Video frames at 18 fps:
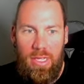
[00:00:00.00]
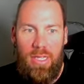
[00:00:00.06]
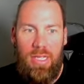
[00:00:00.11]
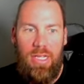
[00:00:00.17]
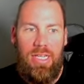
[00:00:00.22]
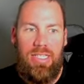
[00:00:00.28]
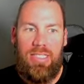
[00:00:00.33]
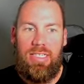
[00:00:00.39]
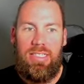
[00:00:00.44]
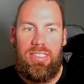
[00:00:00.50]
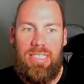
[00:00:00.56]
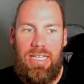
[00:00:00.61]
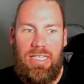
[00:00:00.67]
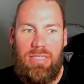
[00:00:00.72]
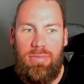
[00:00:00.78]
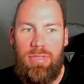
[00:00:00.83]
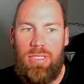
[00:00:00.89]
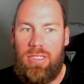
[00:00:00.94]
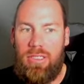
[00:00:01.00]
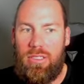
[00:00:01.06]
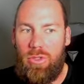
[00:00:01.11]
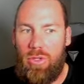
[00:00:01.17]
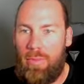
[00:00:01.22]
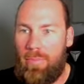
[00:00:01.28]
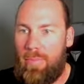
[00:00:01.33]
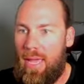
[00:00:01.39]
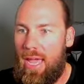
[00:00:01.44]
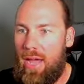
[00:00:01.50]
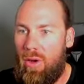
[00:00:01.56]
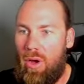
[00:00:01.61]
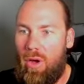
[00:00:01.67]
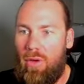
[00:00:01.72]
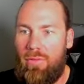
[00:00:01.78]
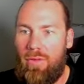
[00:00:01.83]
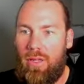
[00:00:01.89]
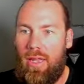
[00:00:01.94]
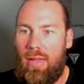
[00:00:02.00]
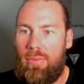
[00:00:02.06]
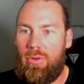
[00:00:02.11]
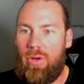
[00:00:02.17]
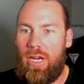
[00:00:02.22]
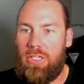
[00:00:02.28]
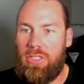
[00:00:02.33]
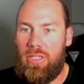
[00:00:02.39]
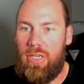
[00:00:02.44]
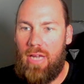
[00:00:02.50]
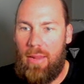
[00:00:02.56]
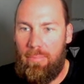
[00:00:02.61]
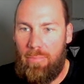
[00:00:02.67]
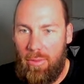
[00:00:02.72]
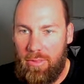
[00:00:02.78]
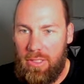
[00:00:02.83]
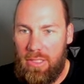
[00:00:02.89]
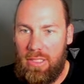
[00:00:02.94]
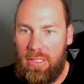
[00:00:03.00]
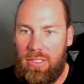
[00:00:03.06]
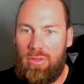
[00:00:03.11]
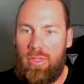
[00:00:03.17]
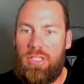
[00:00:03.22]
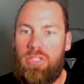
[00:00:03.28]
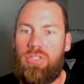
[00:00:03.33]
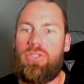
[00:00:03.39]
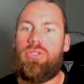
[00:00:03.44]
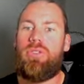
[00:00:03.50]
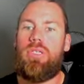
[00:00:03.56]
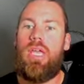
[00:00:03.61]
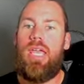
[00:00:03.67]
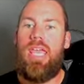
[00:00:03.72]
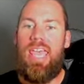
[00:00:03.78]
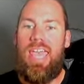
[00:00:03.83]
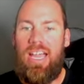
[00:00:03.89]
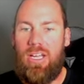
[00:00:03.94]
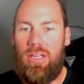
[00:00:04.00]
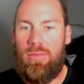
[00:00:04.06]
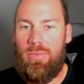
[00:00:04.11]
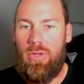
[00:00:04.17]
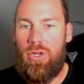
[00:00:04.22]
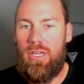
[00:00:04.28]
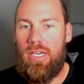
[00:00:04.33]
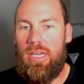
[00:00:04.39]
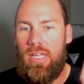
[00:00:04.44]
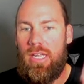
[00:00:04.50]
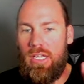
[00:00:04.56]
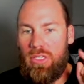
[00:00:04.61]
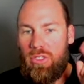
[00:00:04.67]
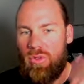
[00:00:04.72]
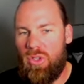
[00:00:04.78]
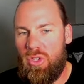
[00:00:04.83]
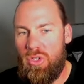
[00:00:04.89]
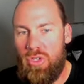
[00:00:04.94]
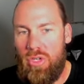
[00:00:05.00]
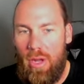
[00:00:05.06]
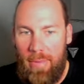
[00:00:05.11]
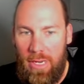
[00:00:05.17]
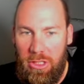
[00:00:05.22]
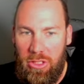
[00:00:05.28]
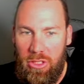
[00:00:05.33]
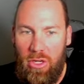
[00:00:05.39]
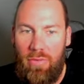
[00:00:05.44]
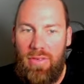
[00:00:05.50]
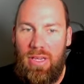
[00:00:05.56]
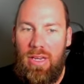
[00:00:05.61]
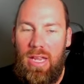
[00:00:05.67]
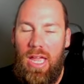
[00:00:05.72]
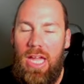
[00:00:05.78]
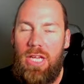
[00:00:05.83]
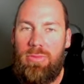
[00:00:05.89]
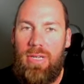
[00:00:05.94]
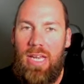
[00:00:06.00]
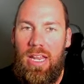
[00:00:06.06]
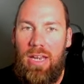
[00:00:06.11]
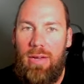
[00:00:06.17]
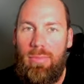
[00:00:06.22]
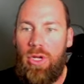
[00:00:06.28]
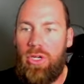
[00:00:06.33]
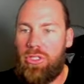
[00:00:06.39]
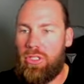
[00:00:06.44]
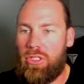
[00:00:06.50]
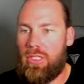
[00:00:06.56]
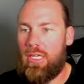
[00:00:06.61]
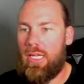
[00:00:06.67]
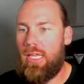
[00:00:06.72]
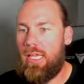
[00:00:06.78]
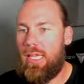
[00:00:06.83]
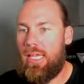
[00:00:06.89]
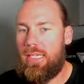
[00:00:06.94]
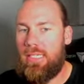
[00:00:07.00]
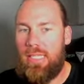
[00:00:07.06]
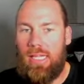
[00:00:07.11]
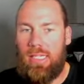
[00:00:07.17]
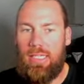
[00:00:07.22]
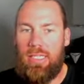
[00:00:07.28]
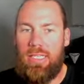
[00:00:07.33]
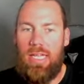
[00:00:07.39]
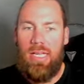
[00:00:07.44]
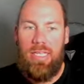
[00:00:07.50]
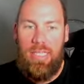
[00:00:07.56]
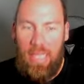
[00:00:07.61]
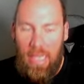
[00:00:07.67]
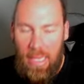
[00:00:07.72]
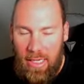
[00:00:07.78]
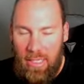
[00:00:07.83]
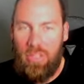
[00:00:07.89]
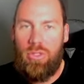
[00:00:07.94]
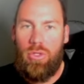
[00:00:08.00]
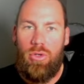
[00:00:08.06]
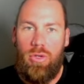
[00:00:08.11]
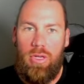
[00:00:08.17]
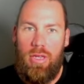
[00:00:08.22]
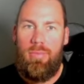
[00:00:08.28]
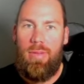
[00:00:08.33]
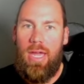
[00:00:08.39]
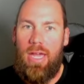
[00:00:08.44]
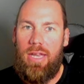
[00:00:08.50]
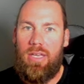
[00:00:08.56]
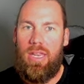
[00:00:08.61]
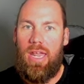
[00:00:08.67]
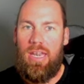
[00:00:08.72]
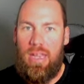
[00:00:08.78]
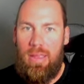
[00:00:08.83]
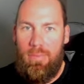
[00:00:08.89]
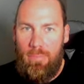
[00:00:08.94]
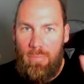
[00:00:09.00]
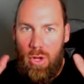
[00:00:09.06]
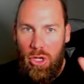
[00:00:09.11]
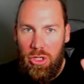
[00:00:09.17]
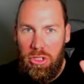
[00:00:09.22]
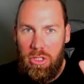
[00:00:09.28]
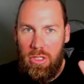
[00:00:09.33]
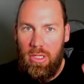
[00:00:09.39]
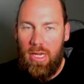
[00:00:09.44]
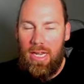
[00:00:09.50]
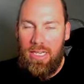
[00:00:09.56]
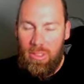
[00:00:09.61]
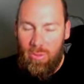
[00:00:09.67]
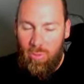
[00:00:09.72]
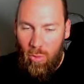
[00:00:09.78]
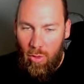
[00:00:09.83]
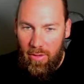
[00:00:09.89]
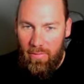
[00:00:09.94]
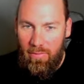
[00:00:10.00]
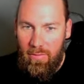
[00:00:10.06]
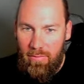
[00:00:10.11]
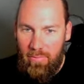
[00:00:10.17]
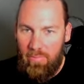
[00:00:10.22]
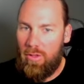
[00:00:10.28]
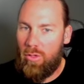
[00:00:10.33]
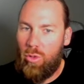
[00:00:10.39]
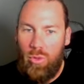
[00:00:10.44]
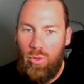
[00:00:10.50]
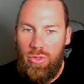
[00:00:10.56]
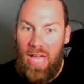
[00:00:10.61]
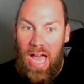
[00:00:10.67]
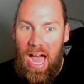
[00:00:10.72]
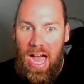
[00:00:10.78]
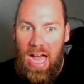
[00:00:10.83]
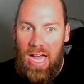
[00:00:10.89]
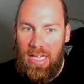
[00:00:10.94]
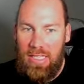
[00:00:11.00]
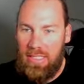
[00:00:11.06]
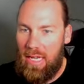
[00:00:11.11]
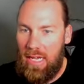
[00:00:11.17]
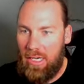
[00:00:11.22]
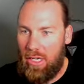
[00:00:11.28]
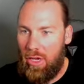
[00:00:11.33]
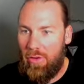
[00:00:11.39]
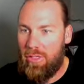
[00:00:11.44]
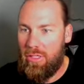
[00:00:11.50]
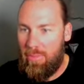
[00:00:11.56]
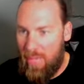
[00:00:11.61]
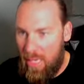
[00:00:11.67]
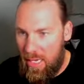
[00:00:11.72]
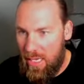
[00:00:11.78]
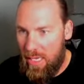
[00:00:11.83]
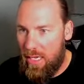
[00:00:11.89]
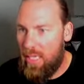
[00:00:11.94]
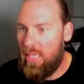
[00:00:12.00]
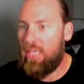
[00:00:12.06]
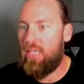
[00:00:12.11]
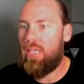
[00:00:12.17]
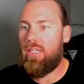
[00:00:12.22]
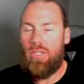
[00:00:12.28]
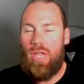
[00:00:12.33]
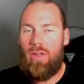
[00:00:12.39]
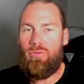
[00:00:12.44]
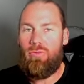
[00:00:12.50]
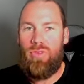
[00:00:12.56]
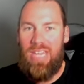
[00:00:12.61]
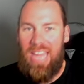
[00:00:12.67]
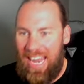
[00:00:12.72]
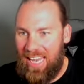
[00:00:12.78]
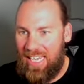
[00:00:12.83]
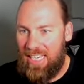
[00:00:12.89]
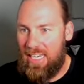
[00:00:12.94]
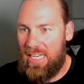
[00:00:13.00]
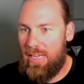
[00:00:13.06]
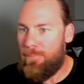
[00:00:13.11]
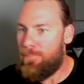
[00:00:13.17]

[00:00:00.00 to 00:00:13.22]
It is a testament to the power of collaboration and promises to introduce our community to a new dimension of engagement and immersion. Exactly, again, talking about that immersion. That is what all the R's are going to be, that reality.